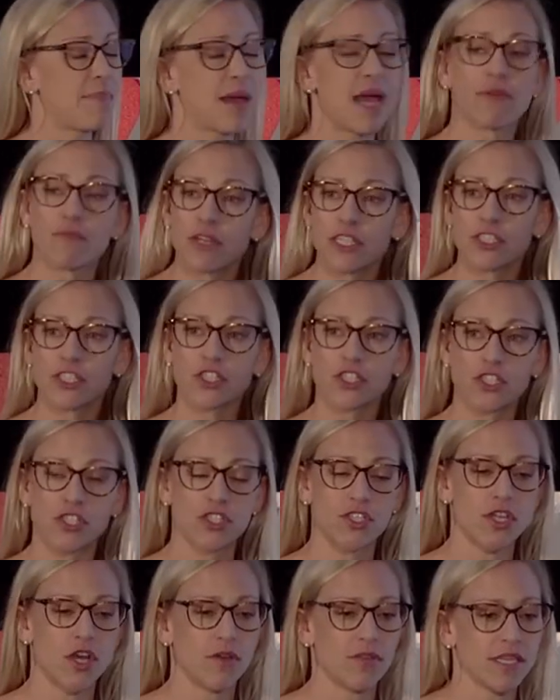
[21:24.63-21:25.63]
And researchers
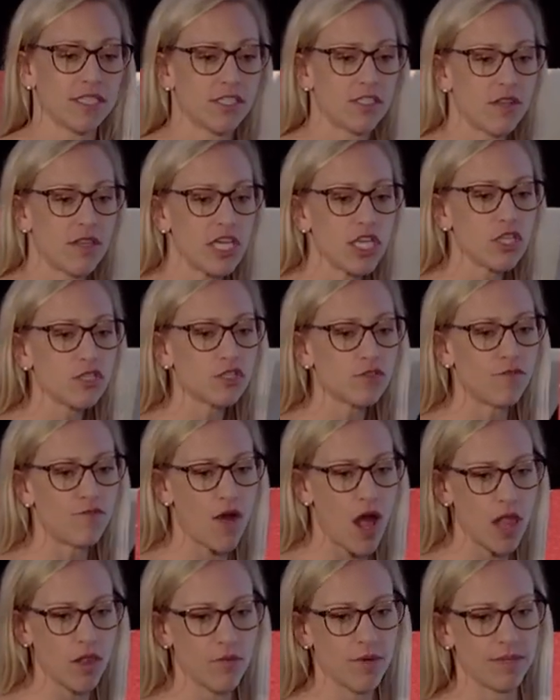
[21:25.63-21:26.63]
know this, so they use
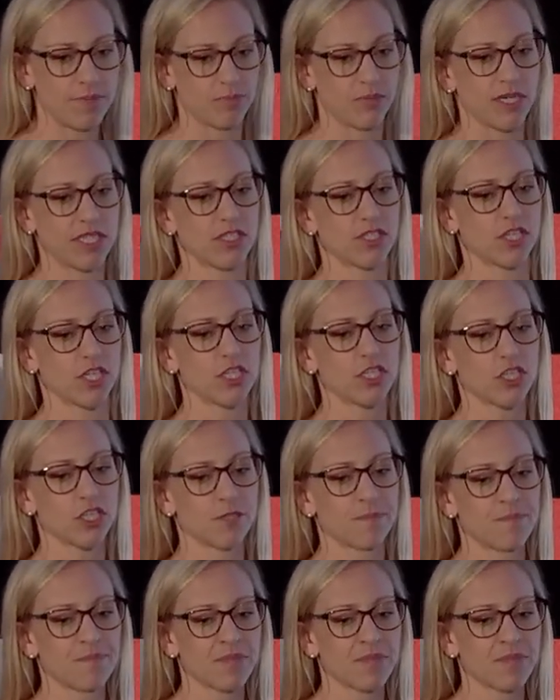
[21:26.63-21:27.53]
follow-up research